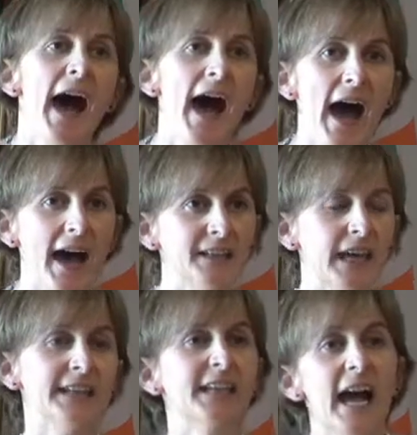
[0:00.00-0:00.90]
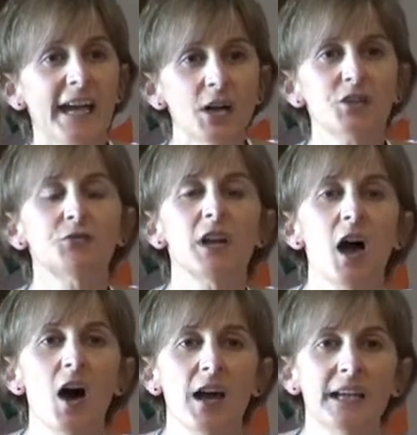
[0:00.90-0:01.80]
it cannot
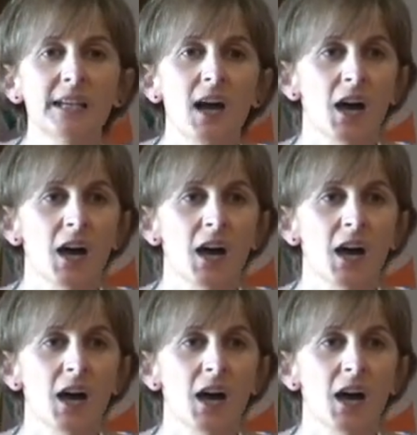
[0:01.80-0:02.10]
rely